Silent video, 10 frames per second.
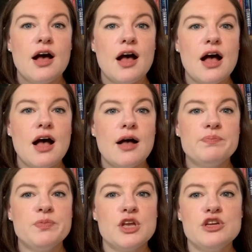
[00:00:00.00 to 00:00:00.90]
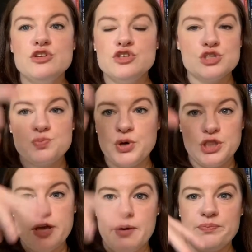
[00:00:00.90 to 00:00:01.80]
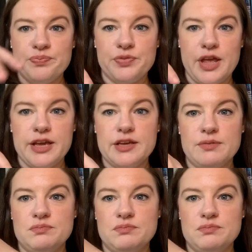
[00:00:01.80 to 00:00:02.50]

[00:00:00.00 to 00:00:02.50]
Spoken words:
You just put them like